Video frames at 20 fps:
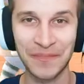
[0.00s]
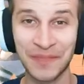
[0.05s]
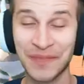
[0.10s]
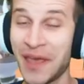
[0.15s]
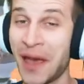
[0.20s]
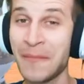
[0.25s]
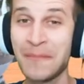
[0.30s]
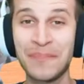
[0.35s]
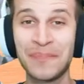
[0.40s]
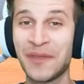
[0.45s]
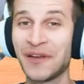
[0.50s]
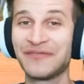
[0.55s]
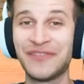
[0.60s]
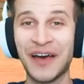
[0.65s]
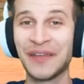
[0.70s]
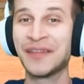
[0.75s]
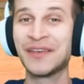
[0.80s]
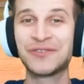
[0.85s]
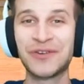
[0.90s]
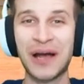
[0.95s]
Yep, they're
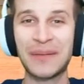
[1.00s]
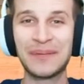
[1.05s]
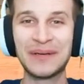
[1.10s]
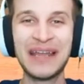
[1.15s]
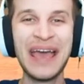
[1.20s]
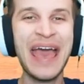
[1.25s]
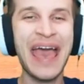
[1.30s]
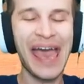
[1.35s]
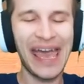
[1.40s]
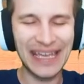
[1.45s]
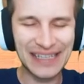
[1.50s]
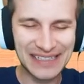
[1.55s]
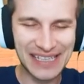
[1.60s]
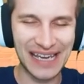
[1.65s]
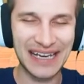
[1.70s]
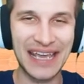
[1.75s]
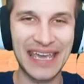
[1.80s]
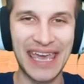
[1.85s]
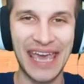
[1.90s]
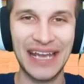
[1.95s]
finally dropping a
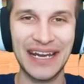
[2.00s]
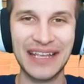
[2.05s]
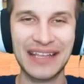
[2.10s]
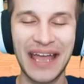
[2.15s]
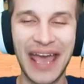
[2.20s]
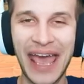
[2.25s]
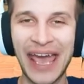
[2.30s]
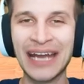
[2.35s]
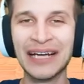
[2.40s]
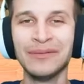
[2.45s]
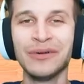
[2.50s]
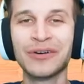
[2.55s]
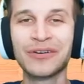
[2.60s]
dedicated Animal